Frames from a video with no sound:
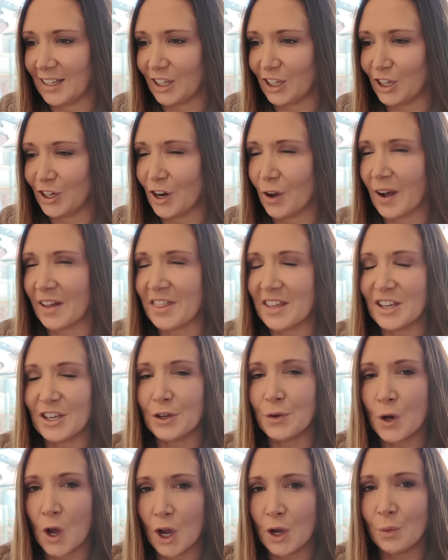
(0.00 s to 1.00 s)
you know, I think
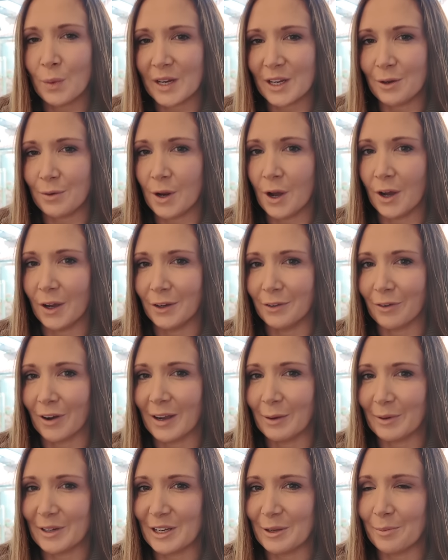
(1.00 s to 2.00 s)
you know when you know,
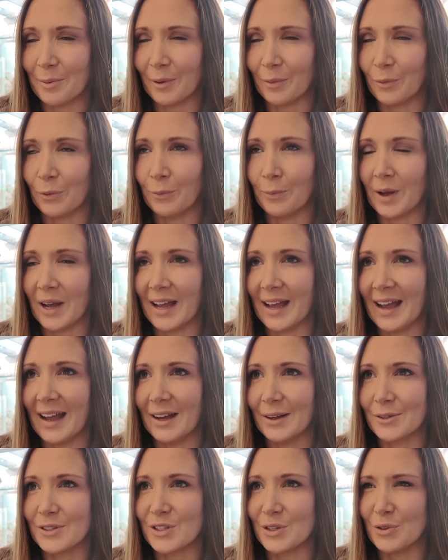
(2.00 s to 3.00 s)
right? When you buy a
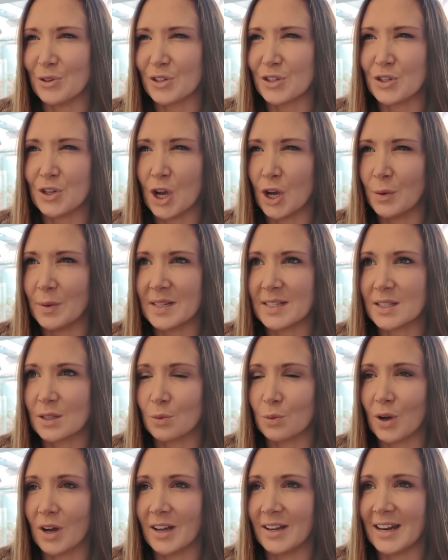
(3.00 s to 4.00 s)
house, you just know it's the
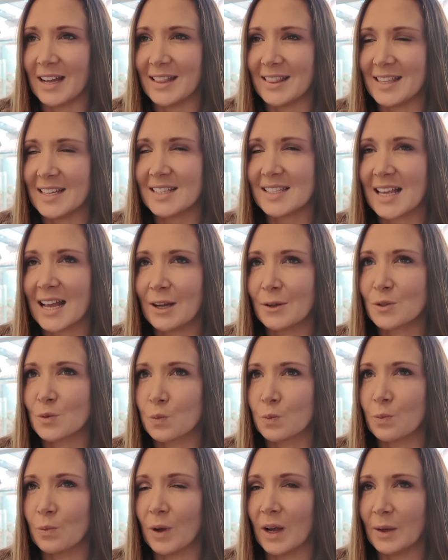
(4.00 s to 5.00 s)
one. And this house,
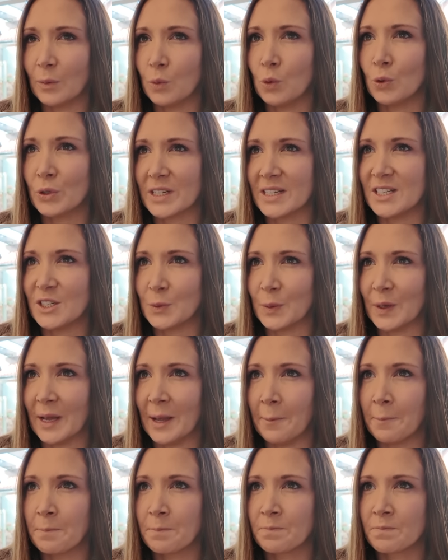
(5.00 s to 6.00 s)
I walked into
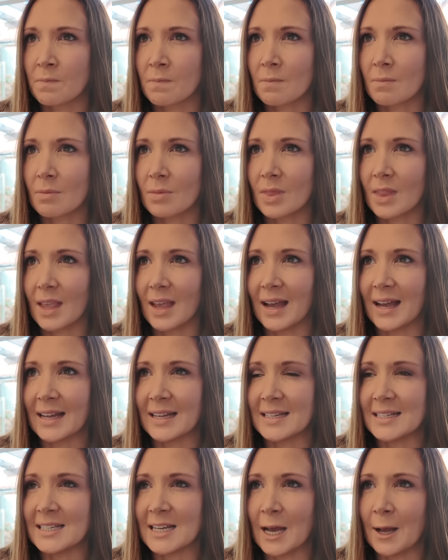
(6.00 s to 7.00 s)
it
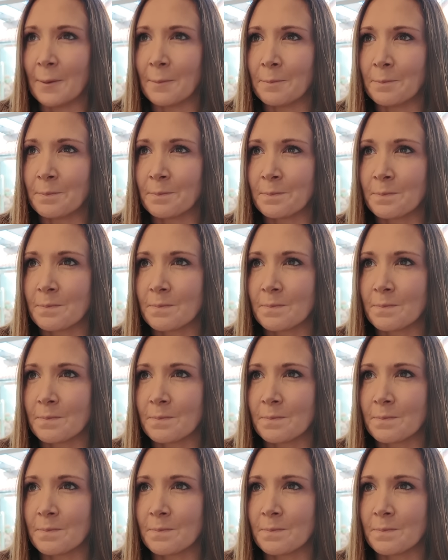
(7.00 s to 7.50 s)
and